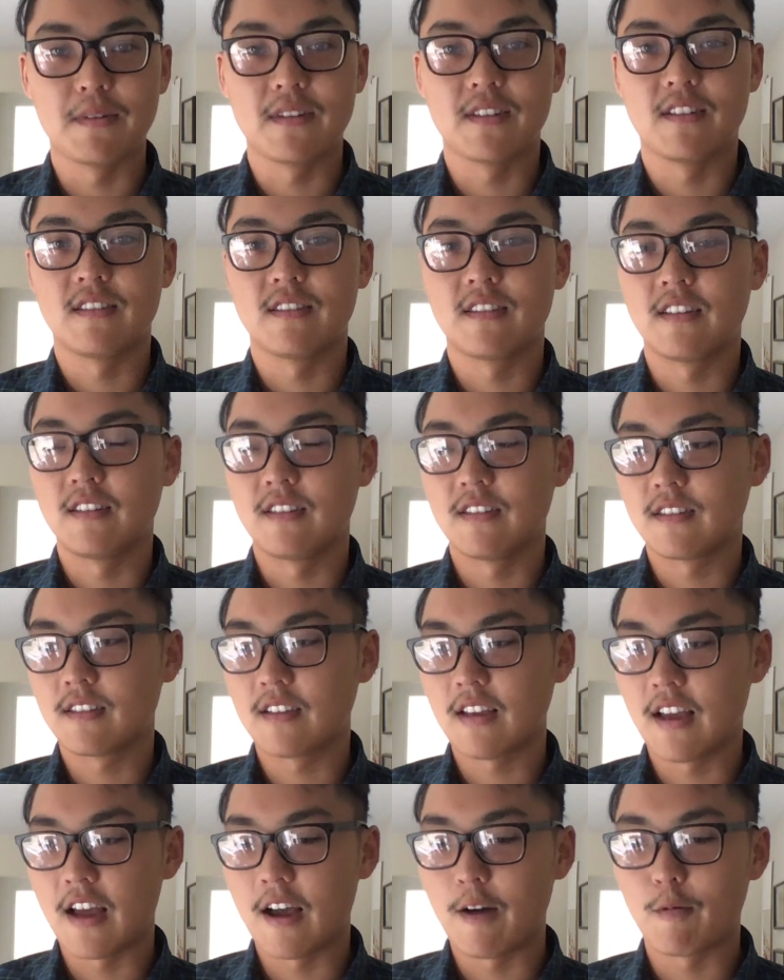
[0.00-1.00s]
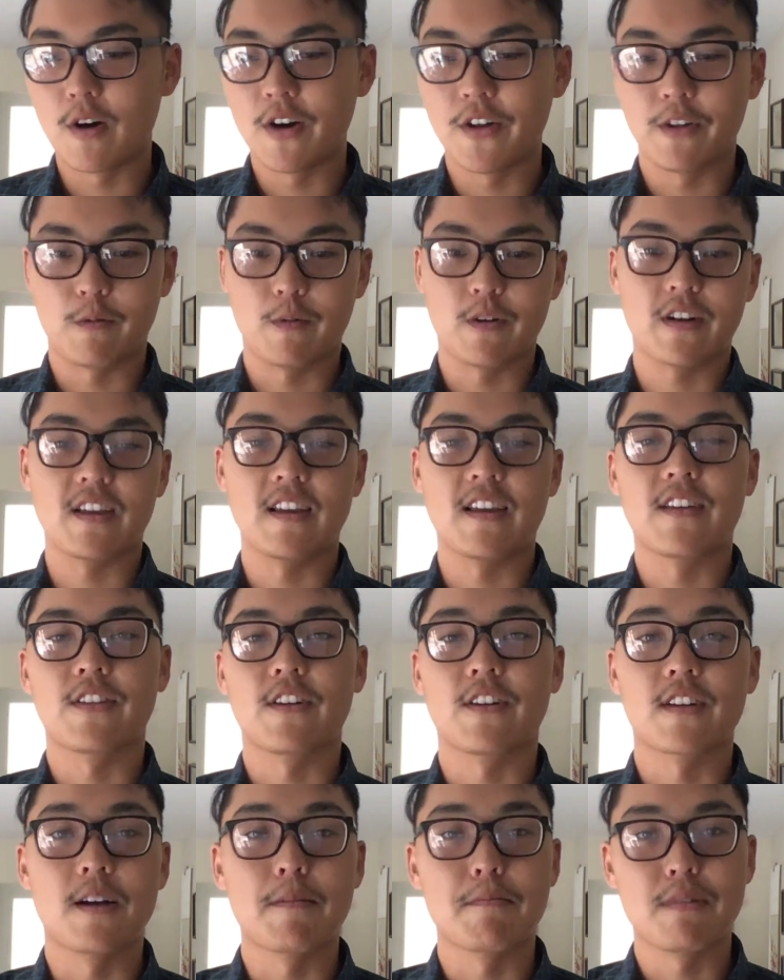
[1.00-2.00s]
businesses while they're working at
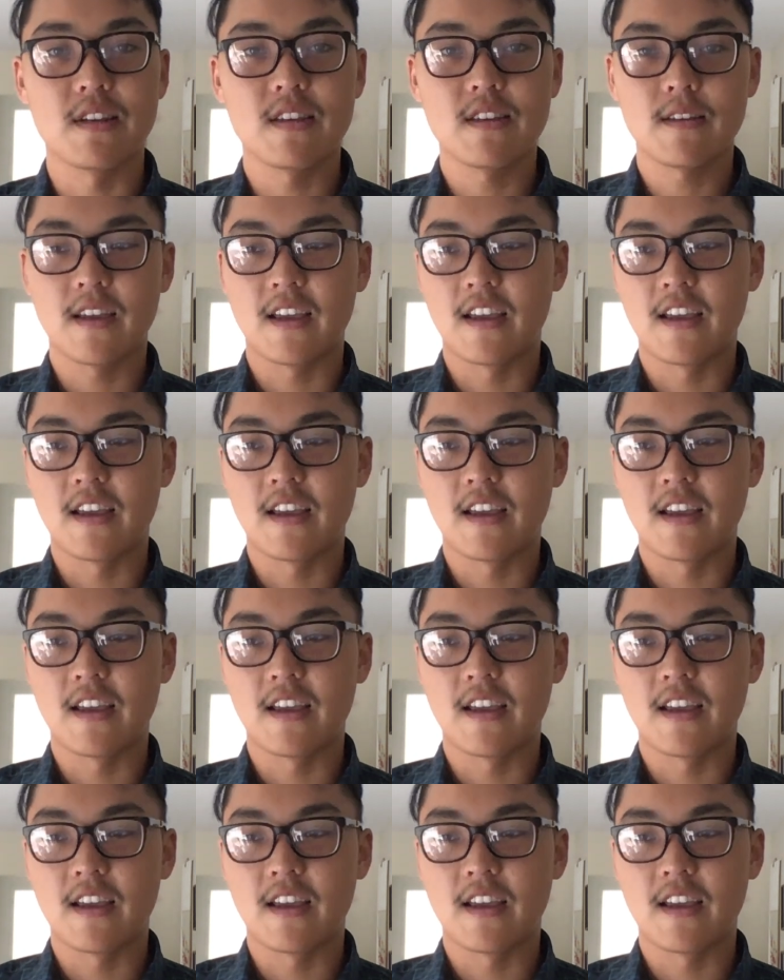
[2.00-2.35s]
their company,